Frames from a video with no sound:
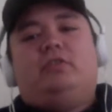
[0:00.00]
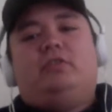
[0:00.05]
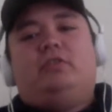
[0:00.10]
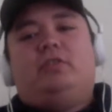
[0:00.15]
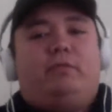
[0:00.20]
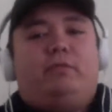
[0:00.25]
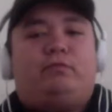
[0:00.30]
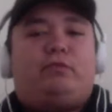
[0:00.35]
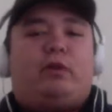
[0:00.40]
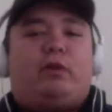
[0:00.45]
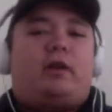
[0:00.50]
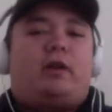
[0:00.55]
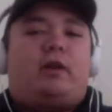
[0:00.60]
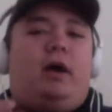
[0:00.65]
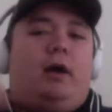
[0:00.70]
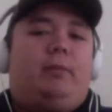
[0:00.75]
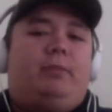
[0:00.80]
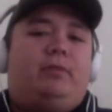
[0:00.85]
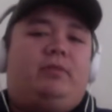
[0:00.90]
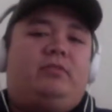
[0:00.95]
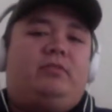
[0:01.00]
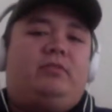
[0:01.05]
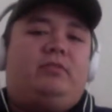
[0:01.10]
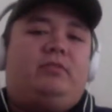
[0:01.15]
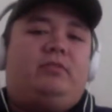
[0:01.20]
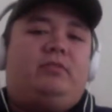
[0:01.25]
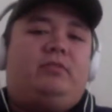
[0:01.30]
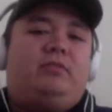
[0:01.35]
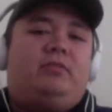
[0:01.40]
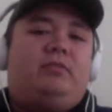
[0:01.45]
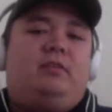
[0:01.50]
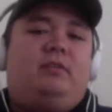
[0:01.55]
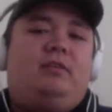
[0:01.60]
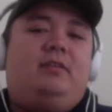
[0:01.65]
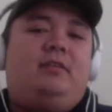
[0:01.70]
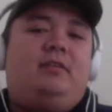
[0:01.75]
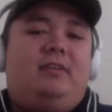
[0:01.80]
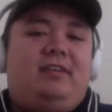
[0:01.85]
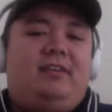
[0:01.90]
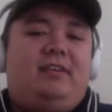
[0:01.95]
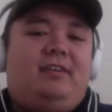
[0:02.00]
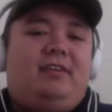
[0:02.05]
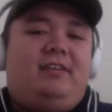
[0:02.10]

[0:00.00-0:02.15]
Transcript: to kind of try to compensate. I